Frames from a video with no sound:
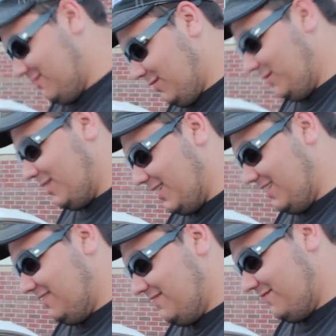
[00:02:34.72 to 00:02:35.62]
Really
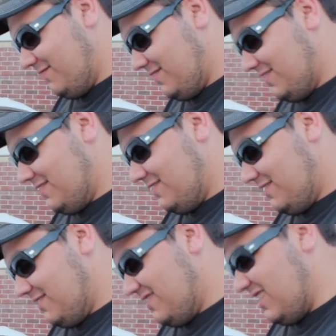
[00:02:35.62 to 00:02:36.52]
good.
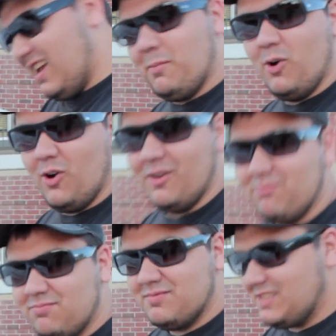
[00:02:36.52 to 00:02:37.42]
I think I'm gonna
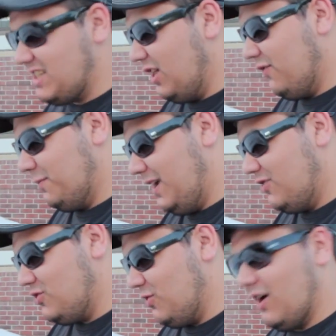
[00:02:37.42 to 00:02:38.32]
steal from
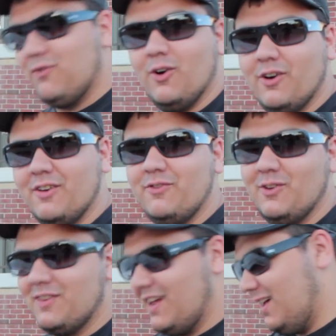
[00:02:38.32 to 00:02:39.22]
Andrew, off-road it a
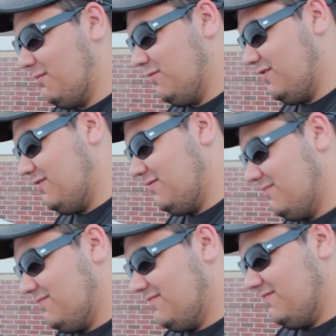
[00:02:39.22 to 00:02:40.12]
few times.
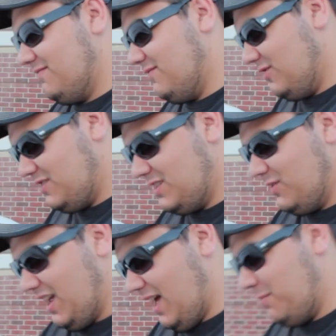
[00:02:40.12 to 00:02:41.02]
We'll see
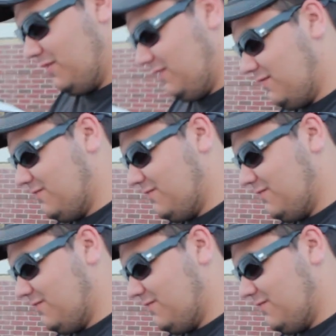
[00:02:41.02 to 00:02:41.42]
what happens.